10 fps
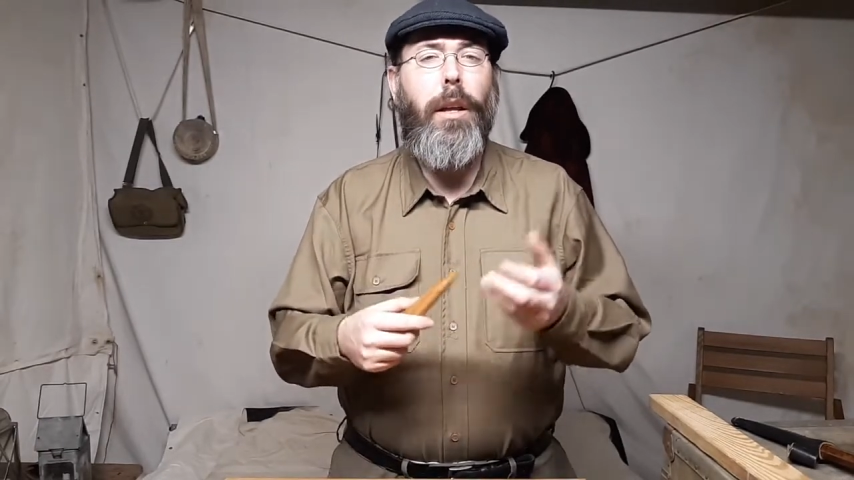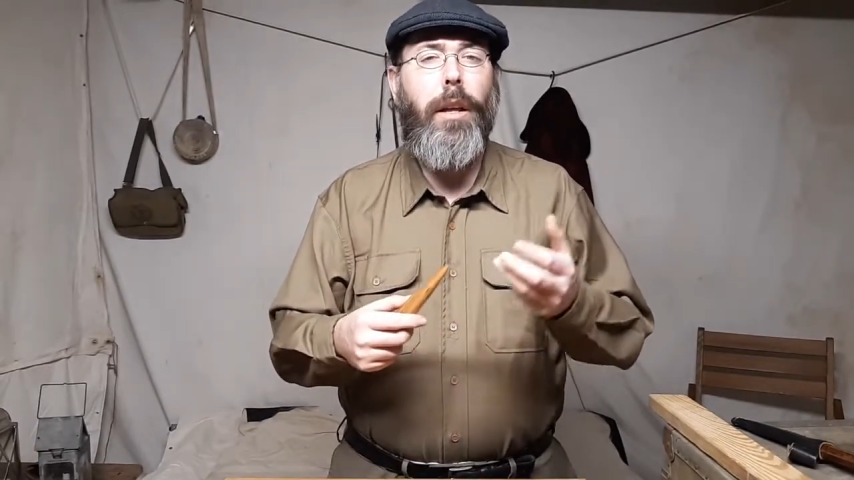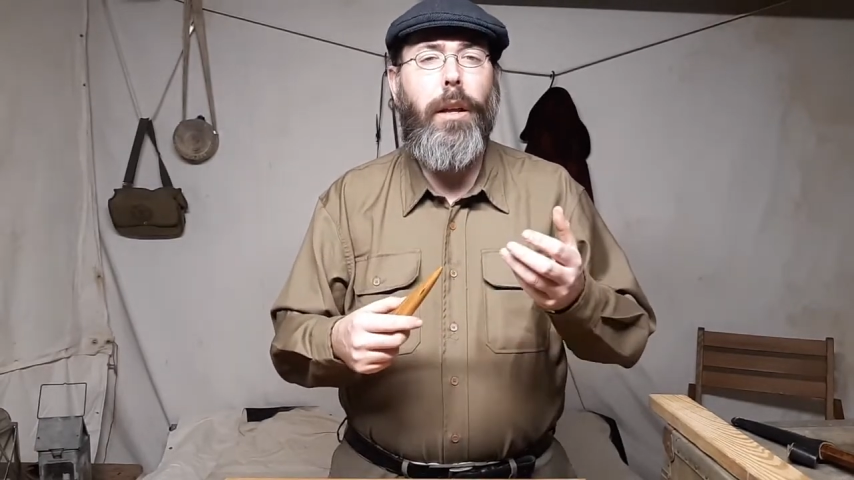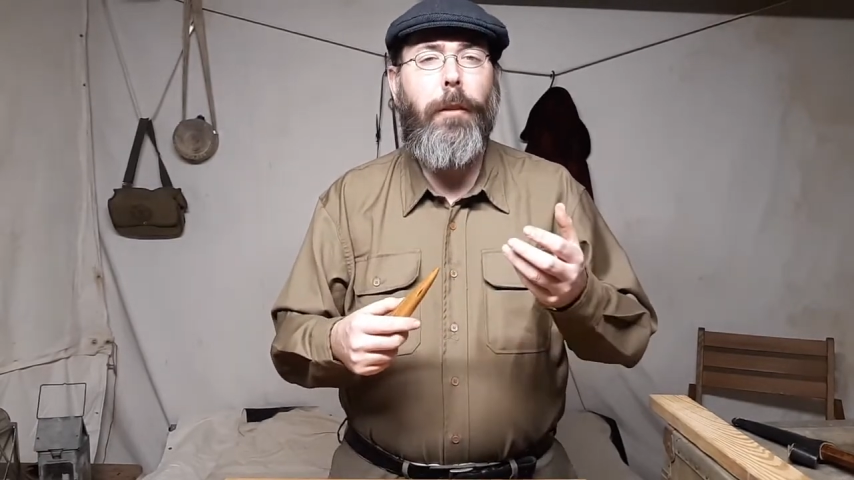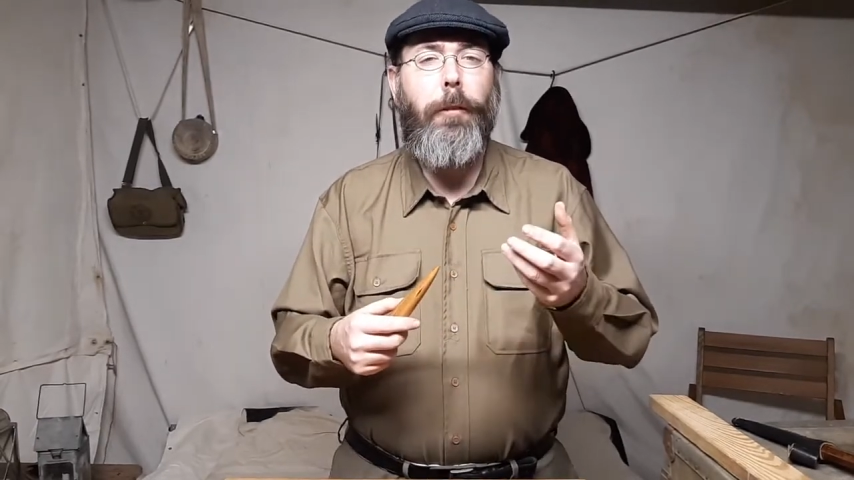
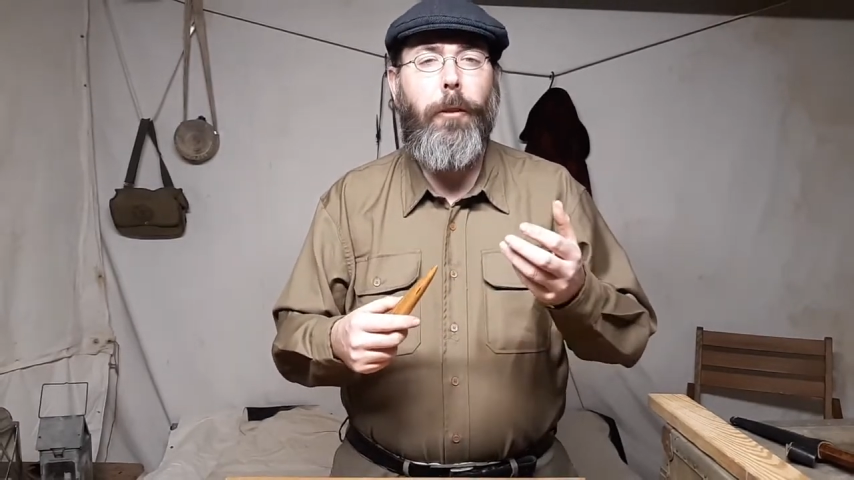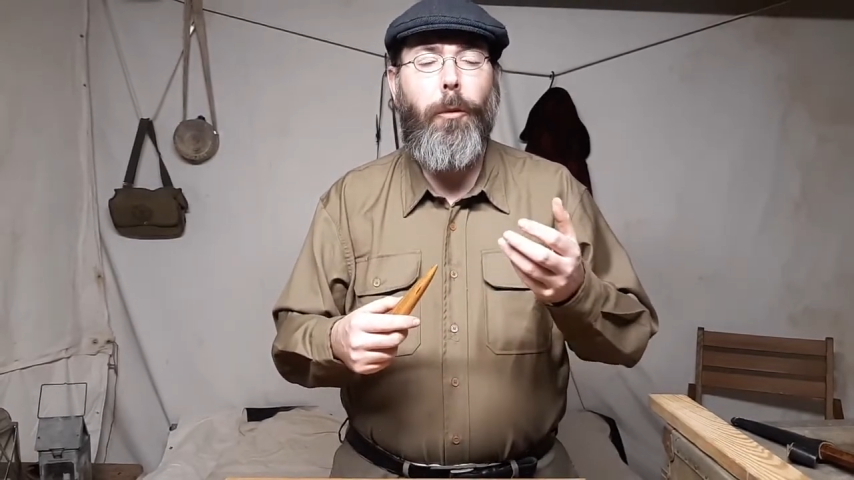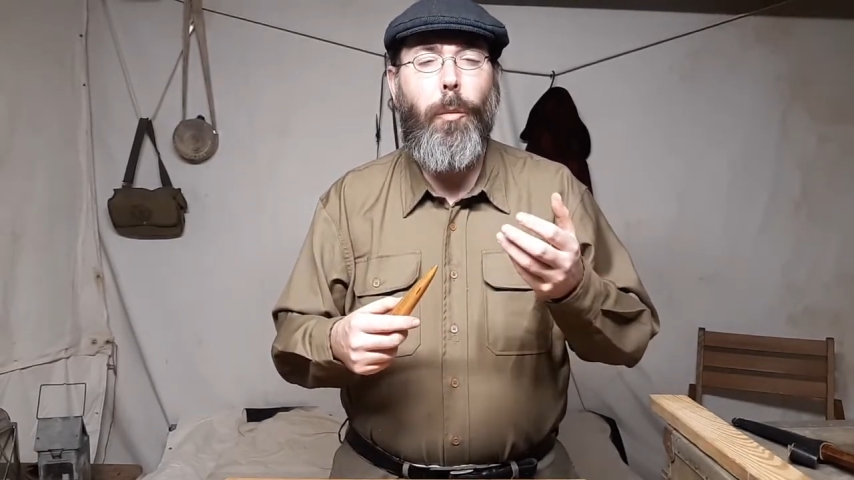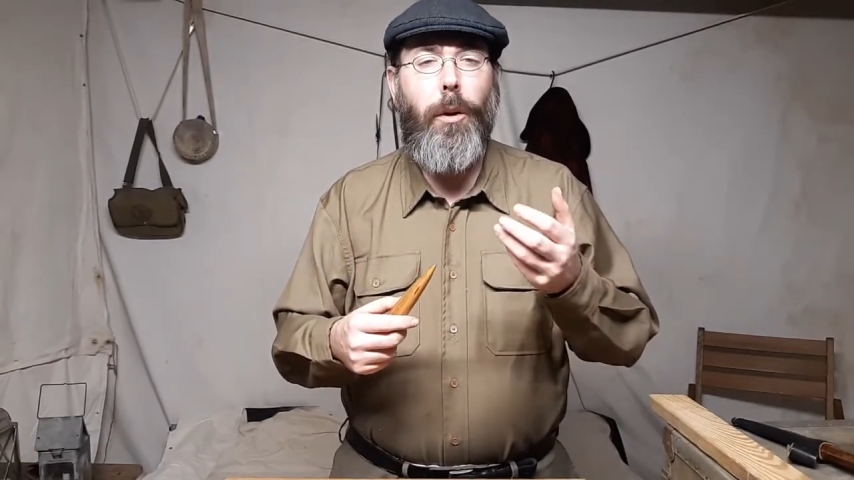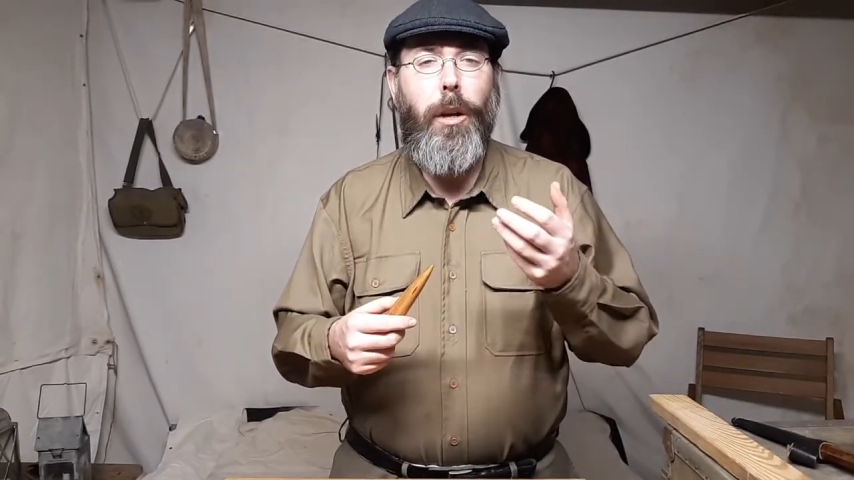If
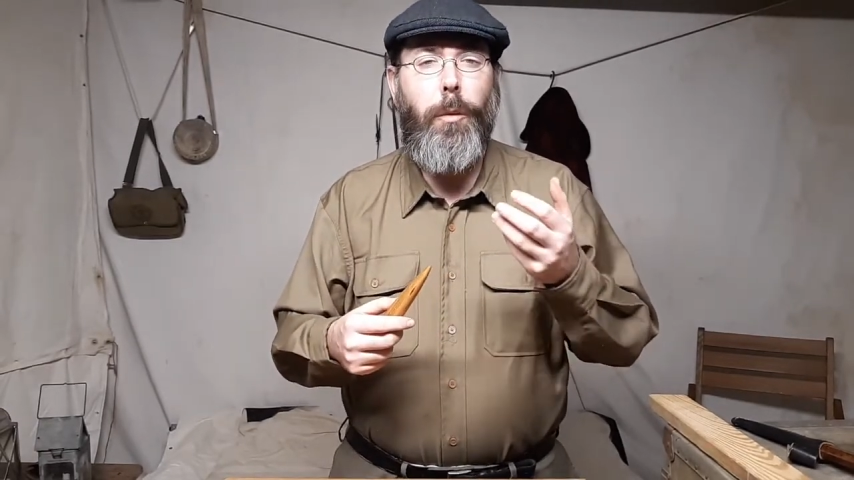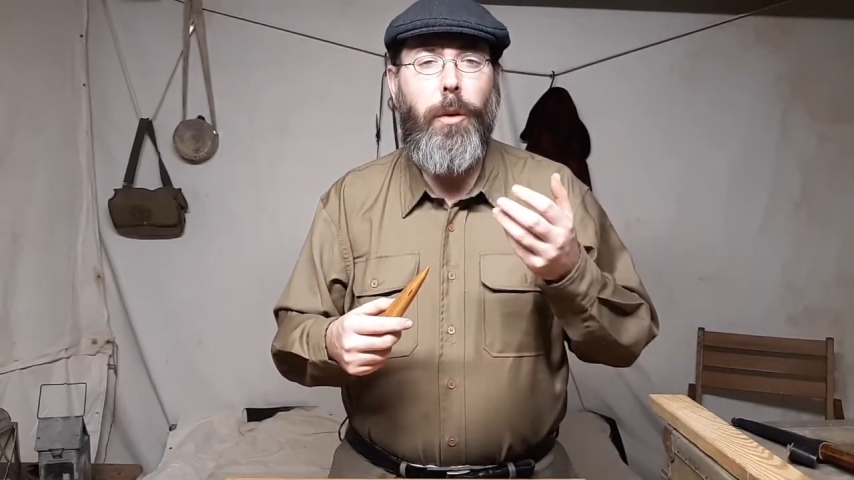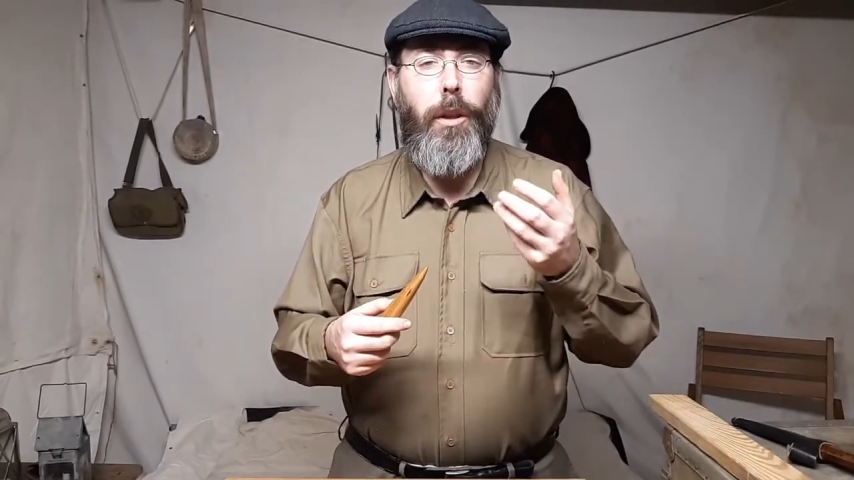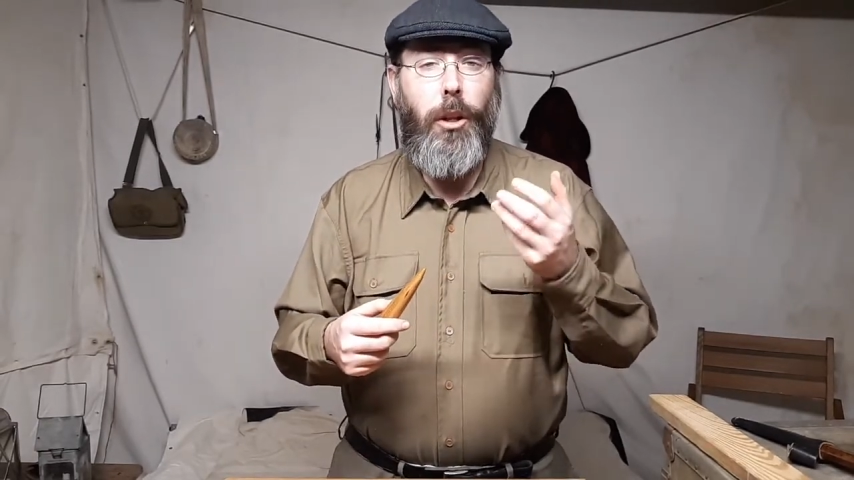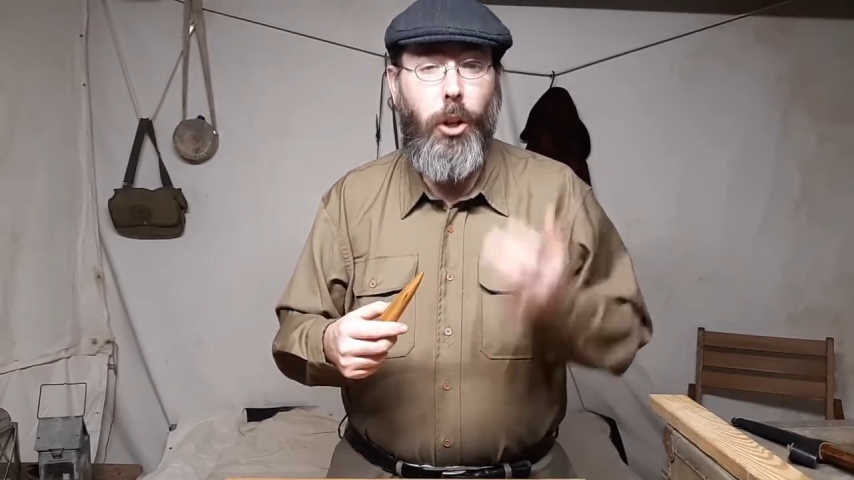you're working
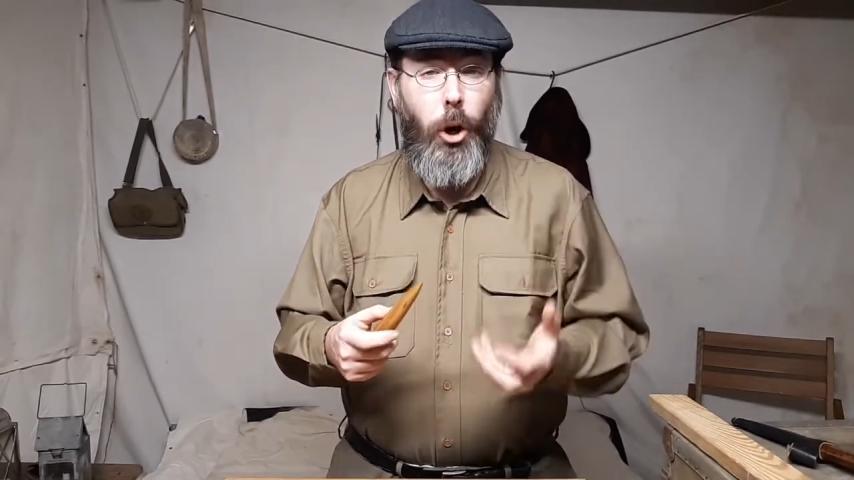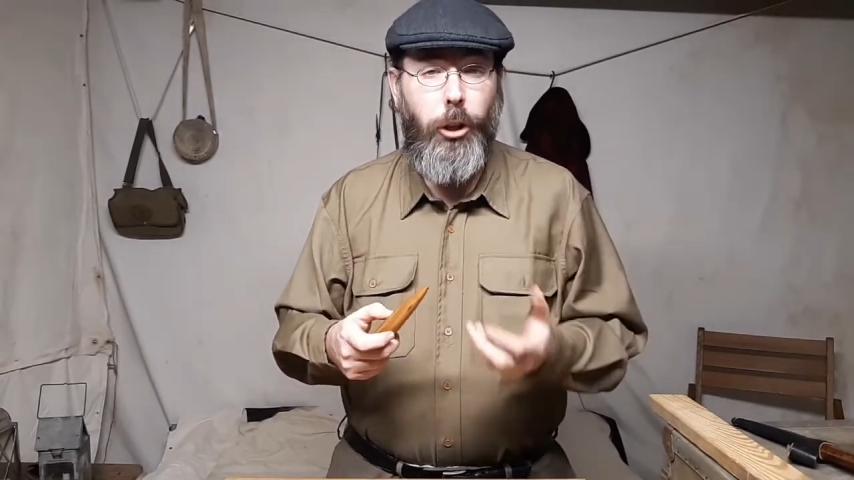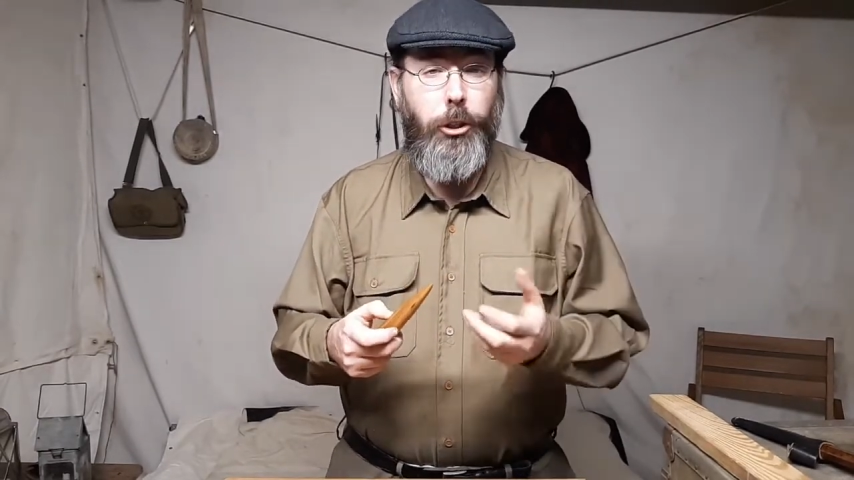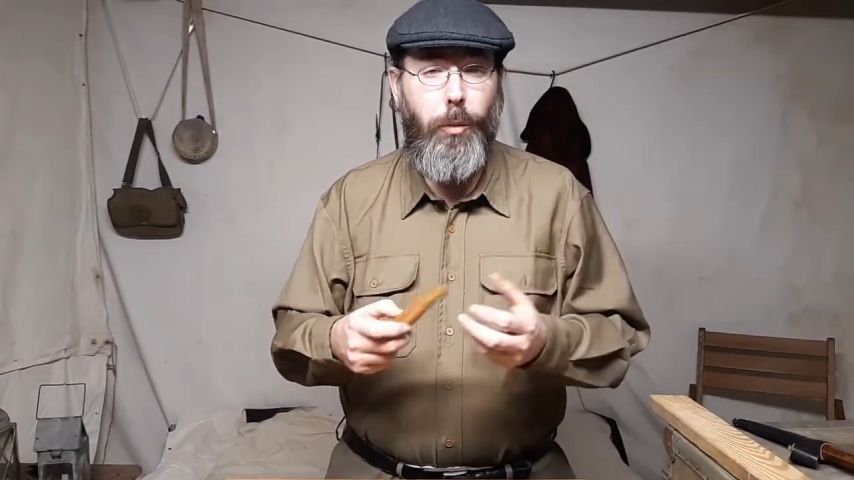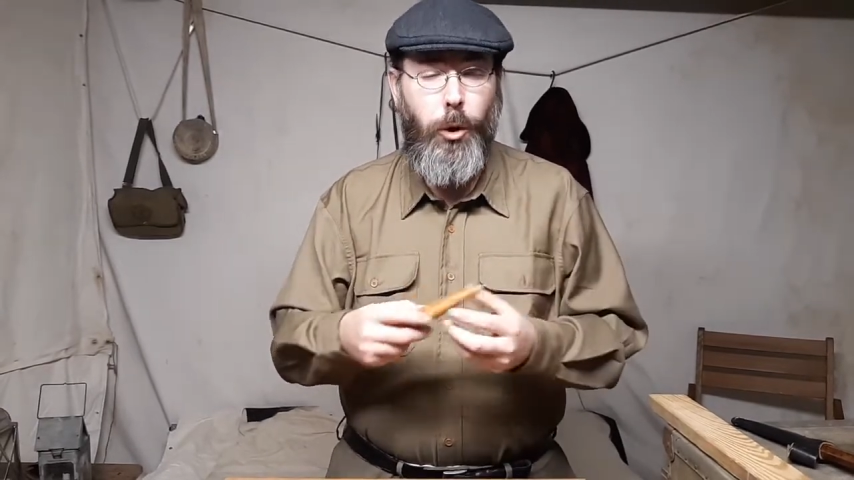with
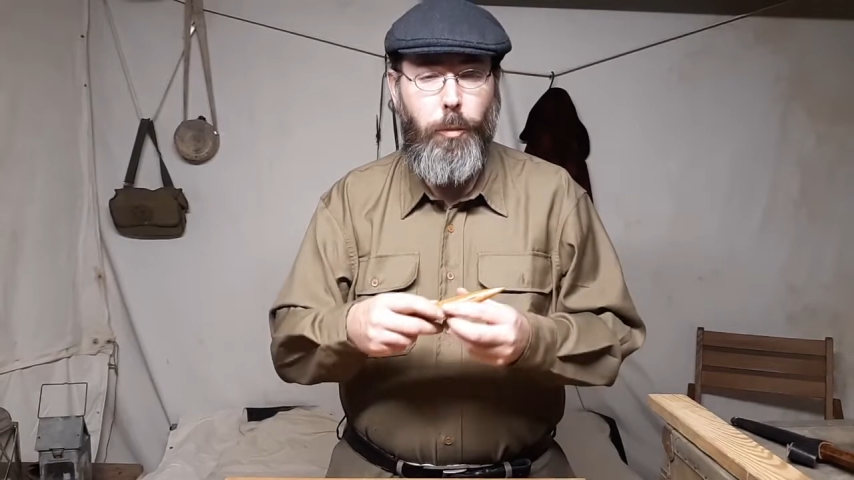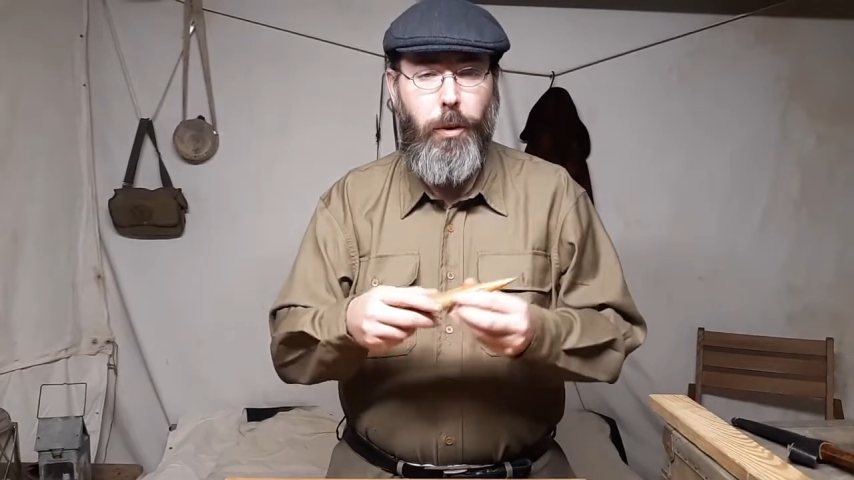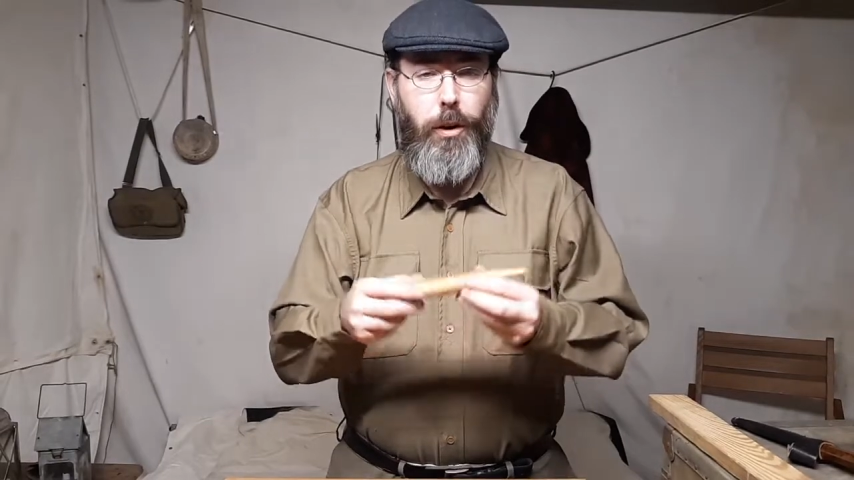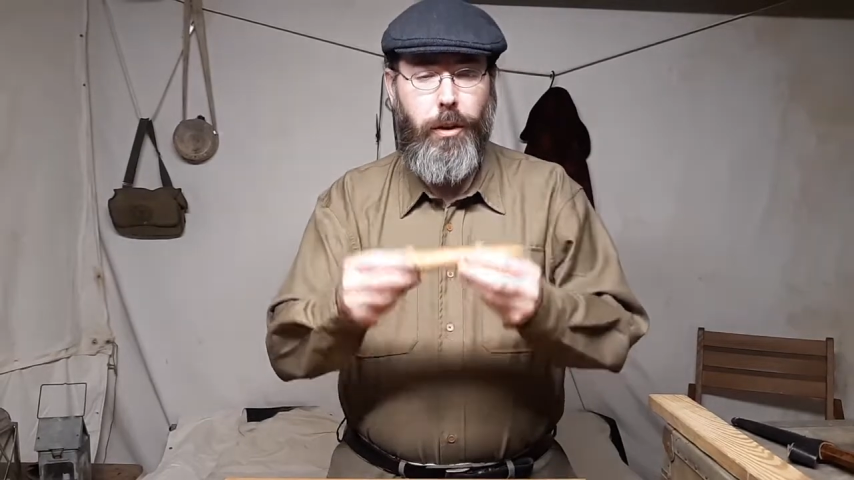larger rope,